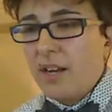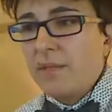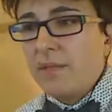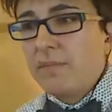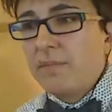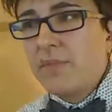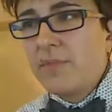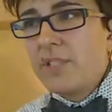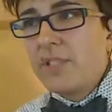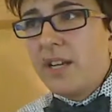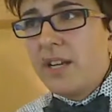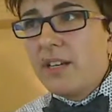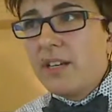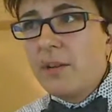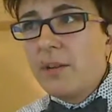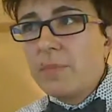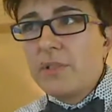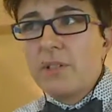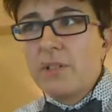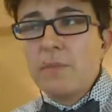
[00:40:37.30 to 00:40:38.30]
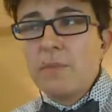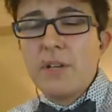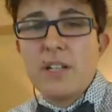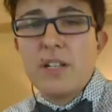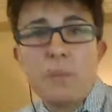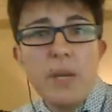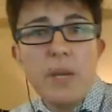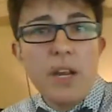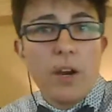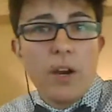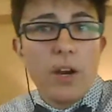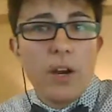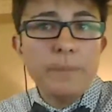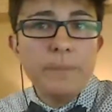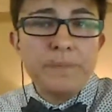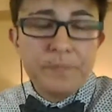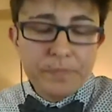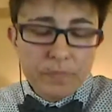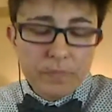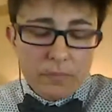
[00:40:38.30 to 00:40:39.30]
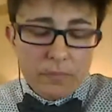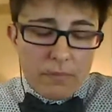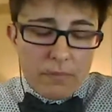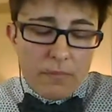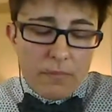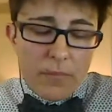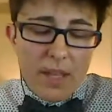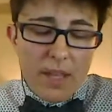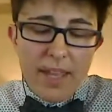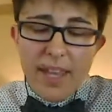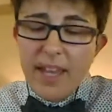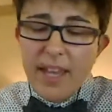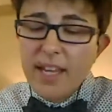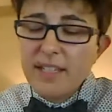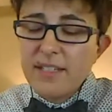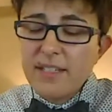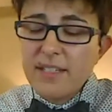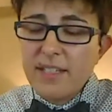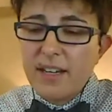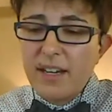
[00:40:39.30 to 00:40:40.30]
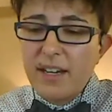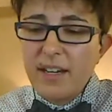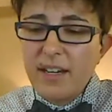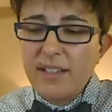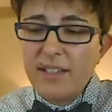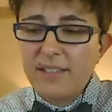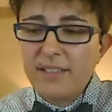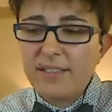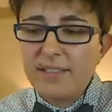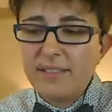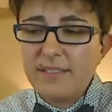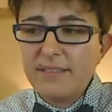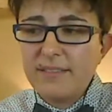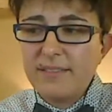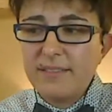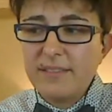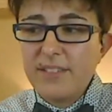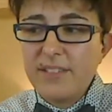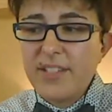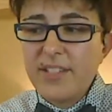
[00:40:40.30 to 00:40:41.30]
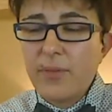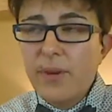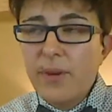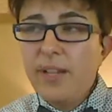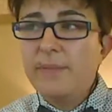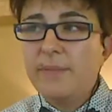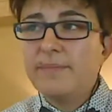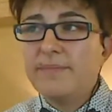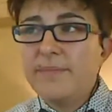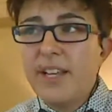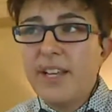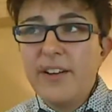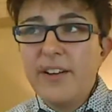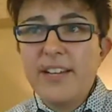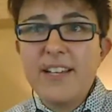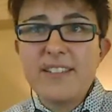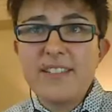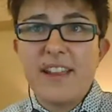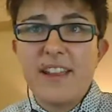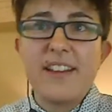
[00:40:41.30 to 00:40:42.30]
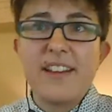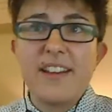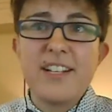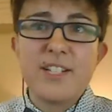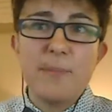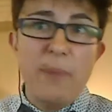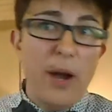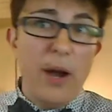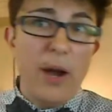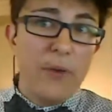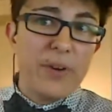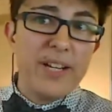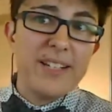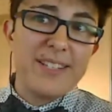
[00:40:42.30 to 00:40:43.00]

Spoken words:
sign up to be a speaker, and I was like, well, now I guess I got to get to Maui.